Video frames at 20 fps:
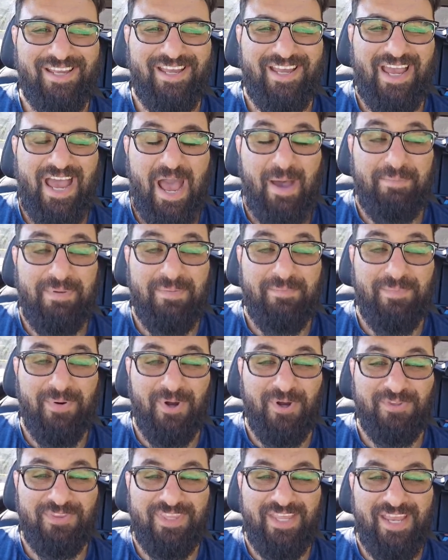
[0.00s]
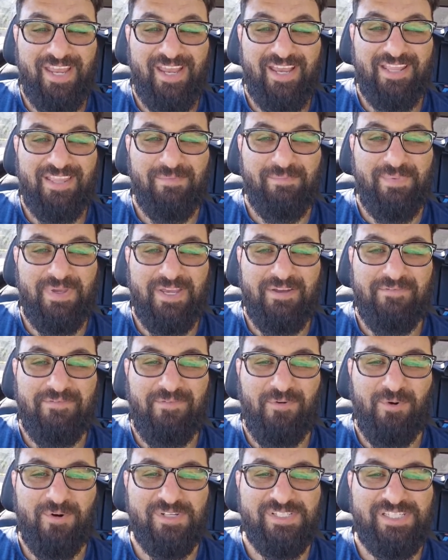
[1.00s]
happy birthday, the big
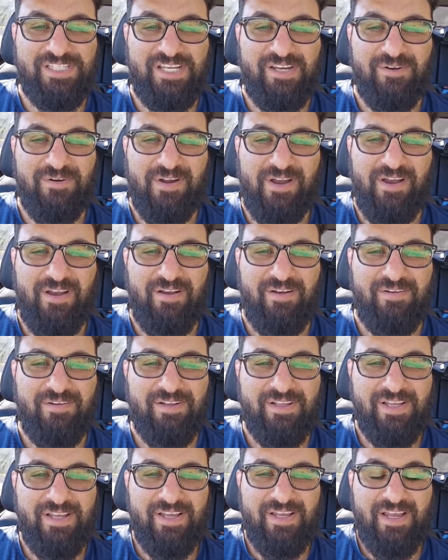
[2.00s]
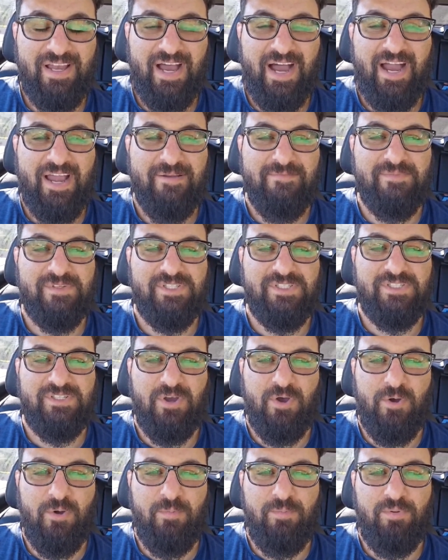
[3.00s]
4-0. I am
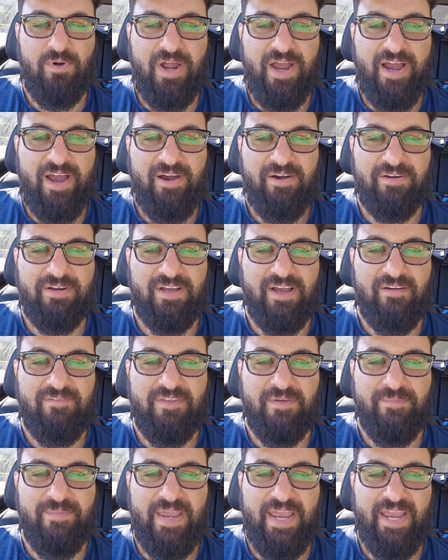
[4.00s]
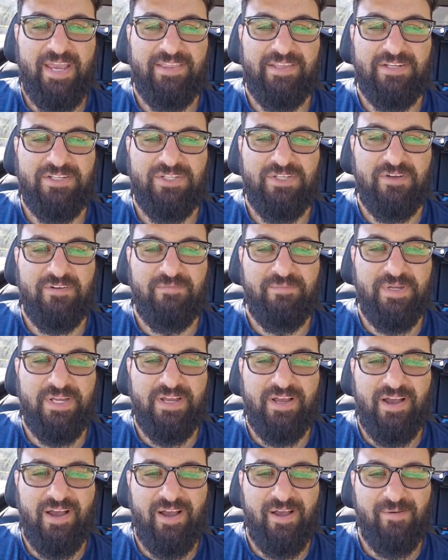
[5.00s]
so proud of the man that you have
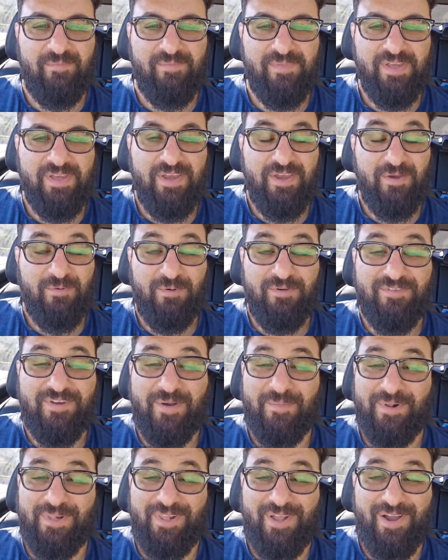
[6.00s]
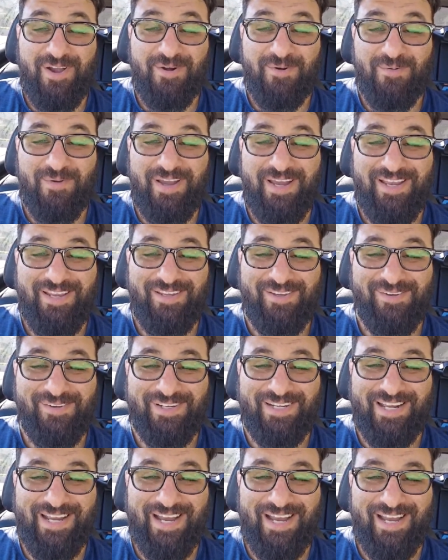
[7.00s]
become. We've come a long way, you
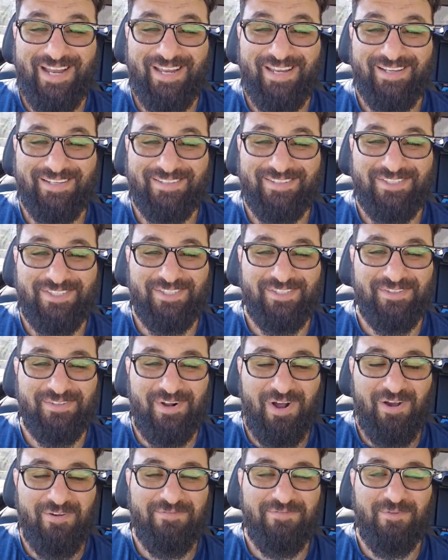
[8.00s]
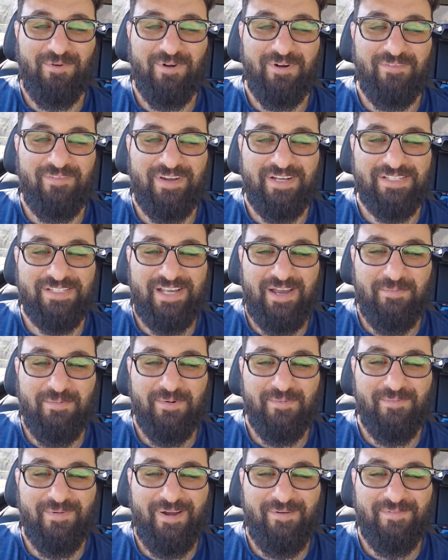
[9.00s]
and I. Shoot, all four of us, Albert
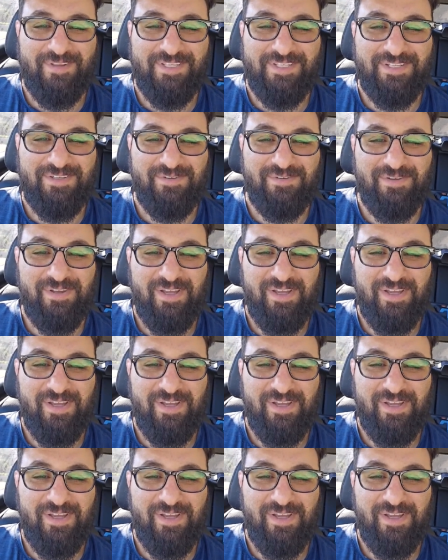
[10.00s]
and Robin too,